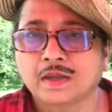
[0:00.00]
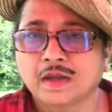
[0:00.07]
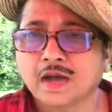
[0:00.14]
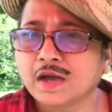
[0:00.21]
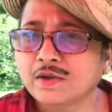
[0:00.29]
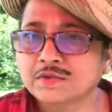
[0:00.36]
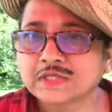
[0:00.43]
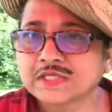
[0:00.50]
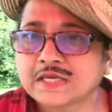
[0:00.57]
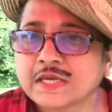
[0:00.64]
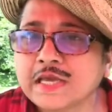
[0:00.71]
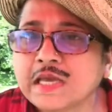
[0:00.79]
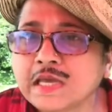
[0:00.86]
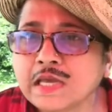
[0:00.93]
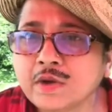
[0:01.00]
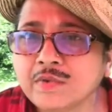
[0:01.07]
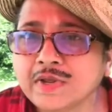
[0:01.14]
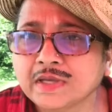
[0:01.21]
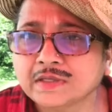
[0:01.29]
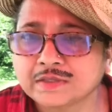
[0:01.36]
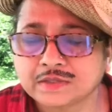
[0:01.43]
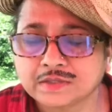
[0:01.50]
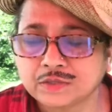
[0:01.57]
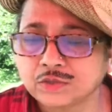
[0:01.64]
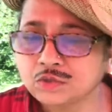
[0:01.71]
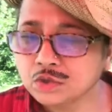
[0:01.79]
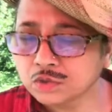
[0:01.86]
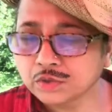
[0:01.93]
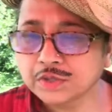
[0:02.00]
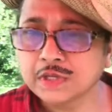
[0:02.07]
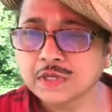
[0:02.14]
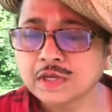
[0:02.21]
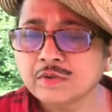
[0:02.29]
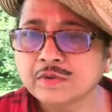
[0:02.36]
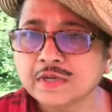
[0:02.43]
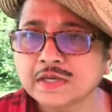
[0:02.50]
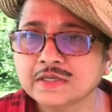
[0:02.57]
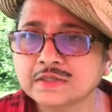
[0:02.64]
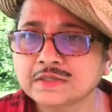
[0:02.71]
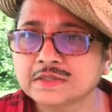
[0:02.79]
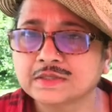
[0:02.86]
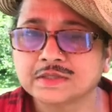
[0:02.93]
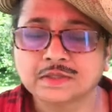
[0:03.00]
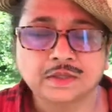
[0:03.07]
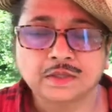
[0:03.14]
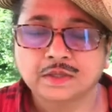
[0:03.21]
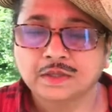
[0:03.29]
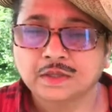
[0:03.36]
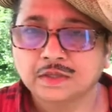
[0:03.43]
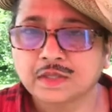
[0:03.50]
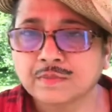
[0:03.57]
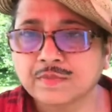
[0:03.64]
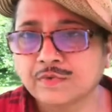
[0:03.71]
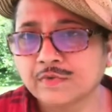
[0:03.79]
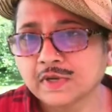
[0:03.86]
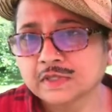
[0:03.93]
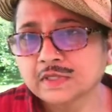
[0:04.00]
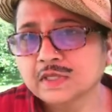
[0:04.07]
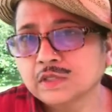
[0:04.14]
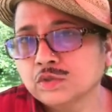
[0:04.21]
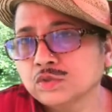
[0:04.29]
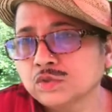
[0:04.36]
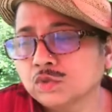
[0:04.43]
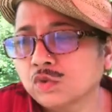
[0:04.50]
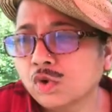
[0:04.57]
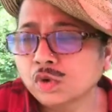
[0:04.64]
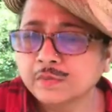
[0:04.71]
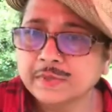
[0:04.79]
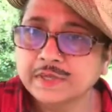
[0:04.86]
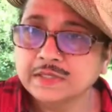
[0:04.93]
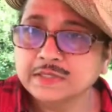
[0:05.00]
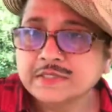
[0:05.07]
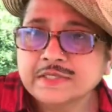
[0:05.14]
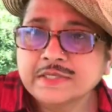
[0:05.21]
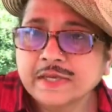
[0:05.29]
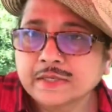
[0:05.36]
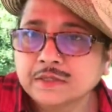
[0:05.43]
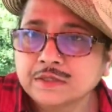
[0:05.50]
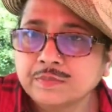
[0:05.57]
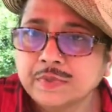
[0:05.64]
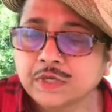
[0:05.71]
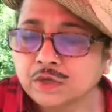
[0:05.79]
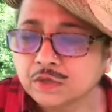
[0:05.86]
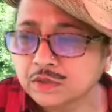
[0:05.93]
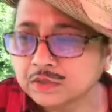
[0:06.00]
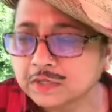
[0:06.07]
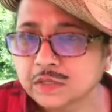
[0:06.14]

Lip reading: I was curious, so curious that my father used to call me an insect because I